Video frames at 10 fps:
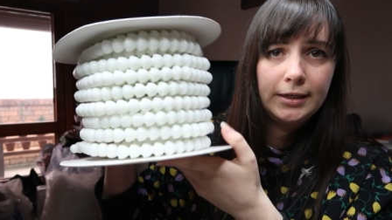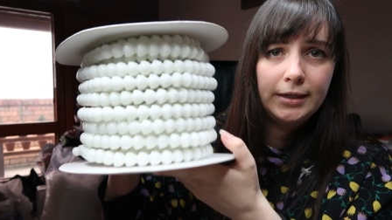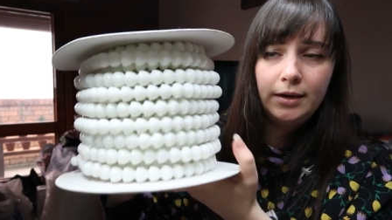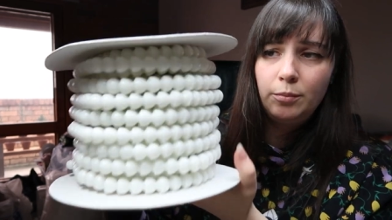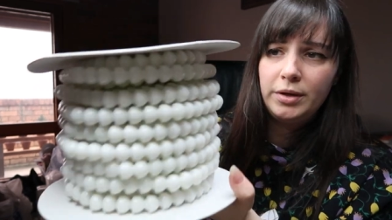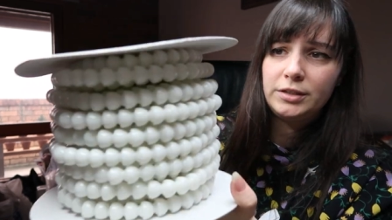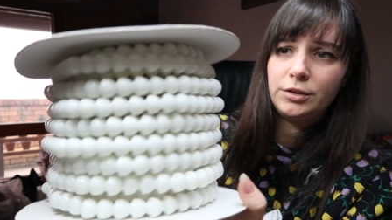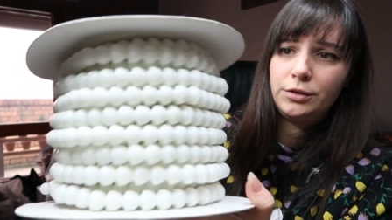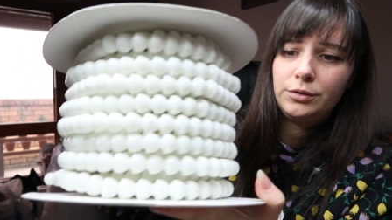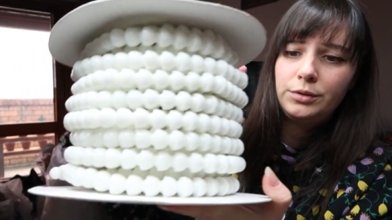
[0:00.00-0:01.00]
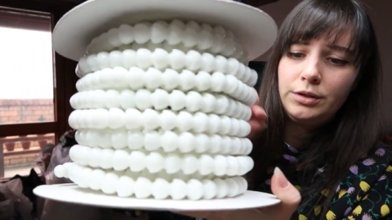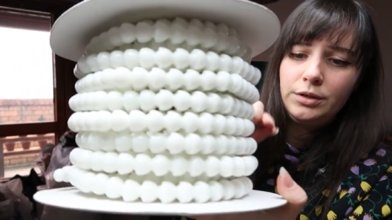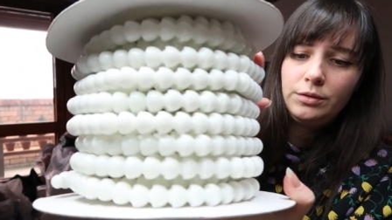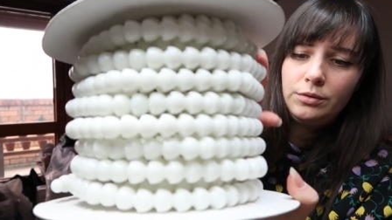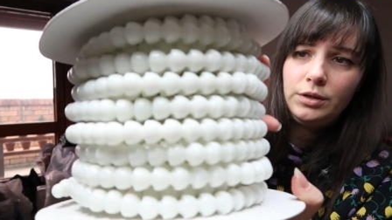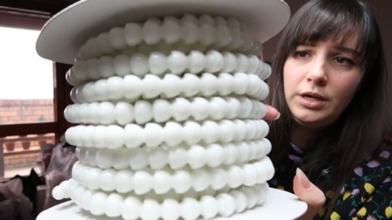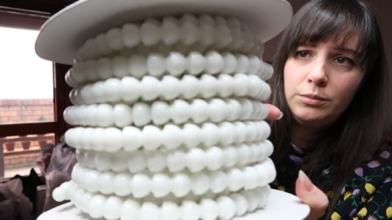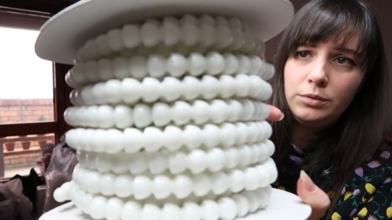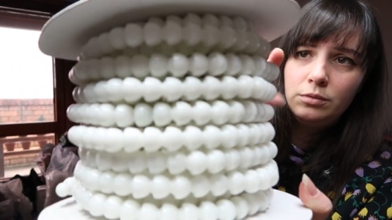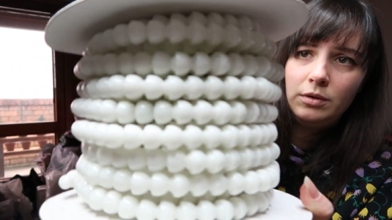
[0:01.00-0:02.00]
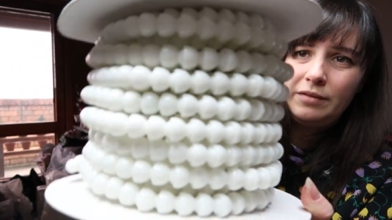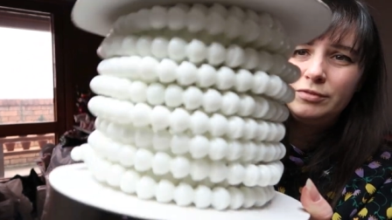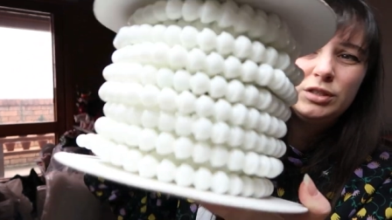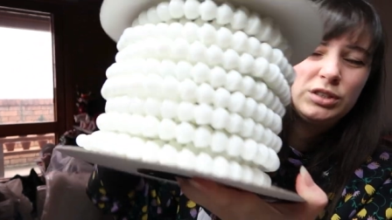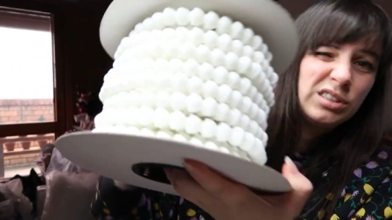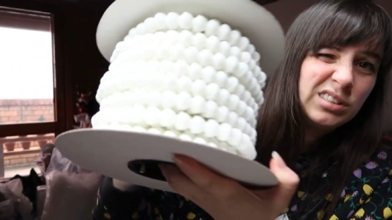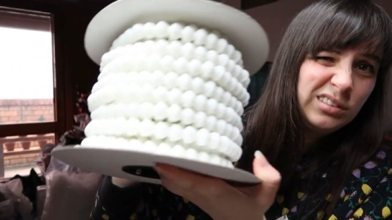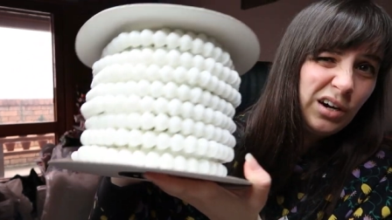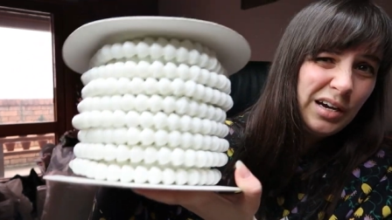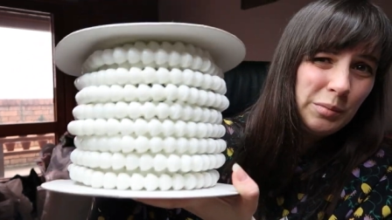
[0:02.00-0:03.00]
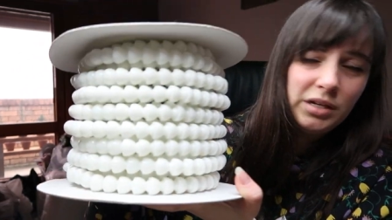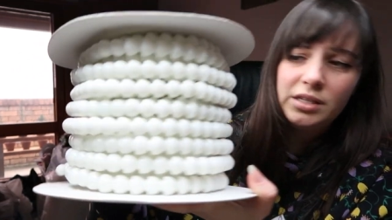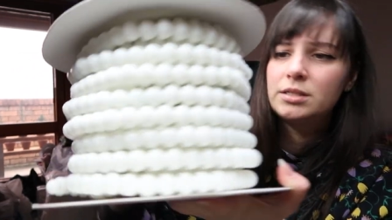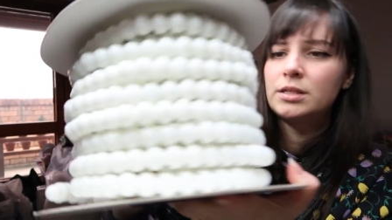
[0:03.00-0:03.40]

uh, but so it will, I've used just a tiny bit of